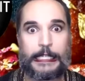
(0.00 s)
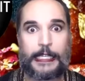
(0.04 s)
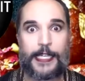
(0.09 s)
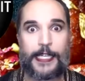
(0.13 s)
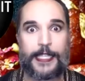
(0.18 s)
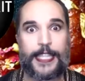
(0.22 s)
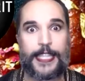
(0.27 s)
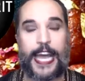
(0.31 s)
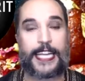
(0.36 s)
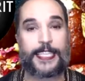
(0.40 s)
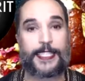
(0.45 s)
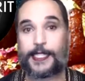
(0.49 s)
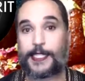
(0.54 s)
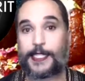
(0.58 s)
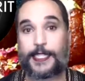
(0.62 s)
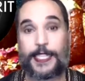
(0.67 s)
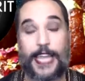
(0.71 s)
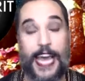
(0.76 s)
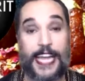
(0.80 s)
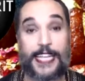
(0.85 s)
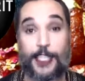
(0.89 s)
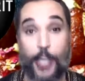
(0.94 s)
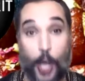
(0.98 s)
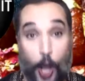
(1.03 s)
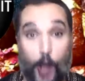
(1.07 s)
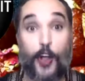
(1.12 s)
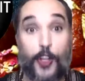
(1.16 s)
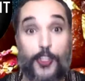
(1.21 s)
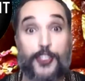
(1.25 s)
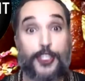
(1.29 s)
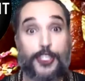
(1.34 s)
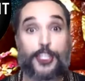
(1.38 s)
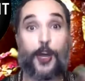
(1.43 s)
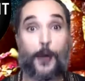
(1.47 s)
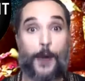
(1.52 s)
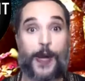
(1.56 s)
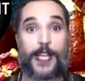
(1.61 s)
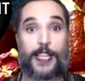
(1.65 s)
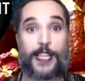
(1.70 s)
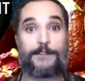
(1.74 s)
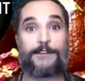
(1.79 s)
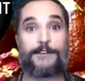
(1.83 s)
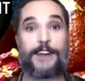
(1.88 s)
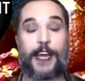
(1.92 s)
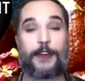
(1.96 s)
that's also at
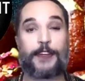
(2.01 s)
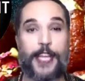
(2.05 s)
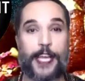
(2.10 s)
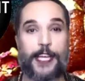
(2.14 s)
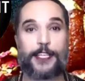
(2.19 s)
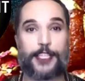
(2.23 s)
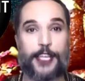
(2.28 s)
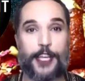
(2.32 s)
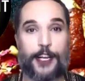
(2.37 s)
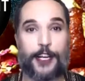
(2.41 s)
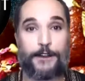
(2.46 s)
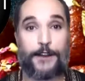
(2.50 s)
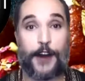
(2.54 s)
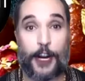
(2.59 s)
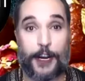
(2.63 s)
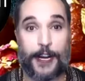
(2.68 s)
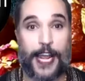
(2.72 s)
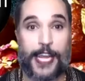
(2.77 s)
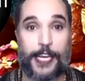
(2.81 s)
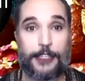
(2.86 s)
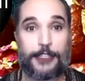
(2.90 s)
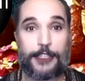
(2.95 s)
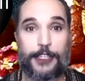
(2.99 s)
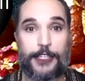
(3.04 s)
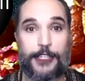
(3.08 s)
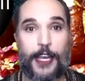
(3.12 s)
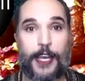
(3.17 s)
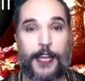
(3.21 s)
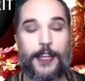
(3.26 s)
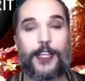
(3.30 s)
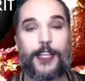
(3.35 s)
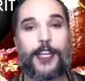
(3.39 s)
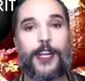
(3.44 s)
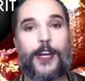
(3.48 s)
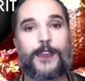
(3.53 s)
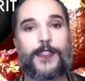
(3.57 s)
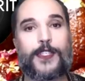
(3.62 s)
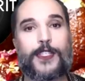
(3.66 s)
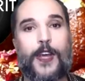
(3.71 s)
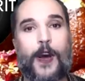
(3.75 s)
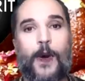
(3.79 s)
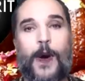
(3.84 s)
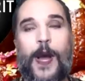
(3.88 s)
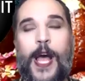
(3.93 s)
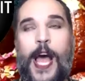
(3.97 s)
the foundation of our nation, you know.
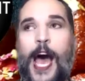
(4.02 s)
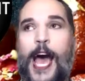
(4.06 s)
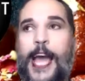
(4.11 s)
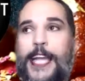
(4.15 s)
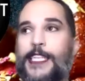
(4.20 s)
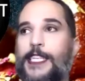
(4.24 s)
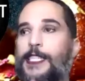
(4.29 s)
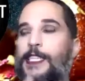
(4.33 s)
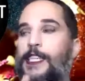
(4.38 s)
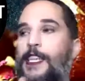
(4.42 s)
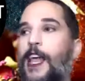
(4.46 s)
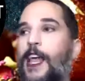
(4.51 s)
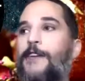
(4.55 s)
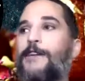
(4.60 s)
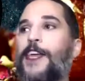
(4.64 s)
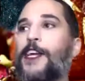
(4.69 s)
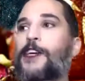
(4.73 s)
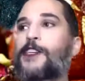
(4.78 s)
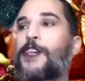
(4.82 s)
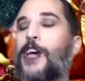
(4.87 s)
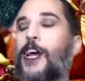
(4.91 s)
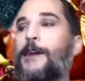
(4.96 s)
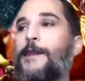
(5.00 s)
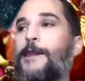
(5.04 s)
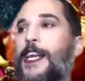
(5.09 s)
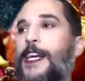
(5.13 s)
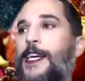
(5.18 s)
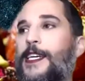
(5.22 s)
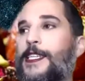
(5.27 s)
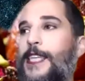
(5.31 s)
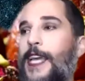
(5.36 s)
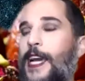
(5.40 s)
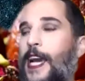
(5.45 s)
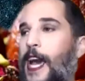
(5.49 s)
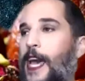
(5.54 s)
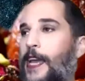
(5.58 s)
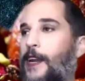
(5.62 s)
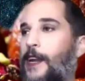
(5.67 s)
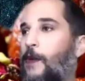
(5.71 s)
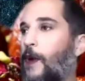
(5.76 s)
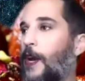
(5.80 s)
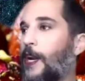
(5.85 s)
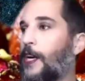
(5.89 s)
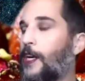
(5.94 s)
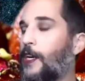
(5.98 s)
So I just love that you're talking about it, because I kind
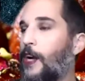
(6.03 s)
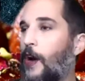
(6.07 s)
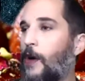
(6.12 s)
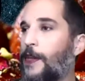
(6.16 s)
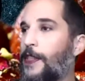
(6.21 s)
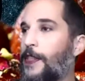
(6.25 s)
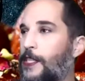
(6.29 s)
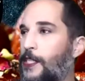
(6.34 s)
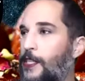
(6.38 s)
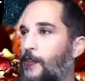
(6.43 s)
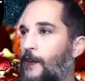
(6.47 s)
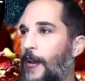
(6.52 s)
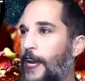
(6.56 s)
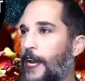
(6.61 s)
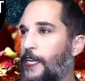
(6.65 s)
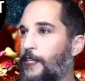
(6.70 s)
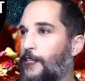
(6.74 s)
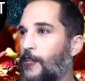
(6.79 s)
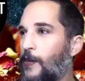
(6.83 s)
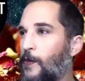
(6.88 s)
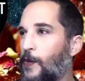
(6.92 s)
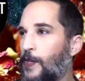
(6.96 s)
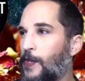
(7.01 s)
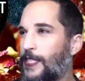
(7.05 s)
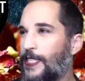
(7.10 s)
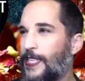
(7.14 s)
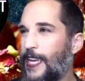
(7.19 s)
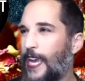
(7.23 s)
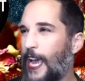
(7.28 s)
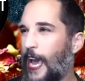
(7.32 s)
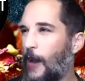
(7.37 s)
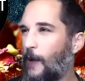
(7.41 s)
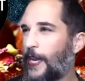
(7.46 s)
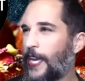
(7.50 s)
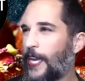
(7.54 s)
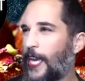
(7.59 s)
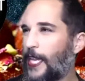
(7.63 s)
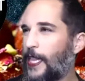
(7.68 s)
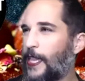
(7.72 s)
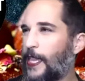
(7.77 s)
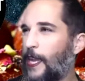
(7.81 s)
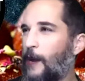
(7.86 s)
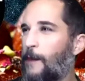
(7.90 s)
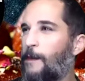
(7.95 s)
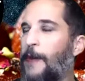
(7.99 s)
of want to go in this direction. We'll see how we
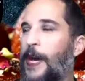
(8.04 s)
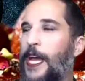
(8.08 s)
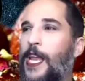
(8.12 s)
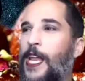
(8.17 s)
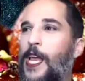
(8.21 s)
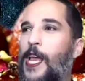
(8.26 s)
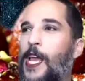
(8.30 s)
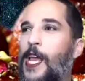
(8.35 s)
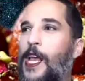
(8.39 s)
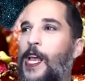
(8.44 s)
get there. But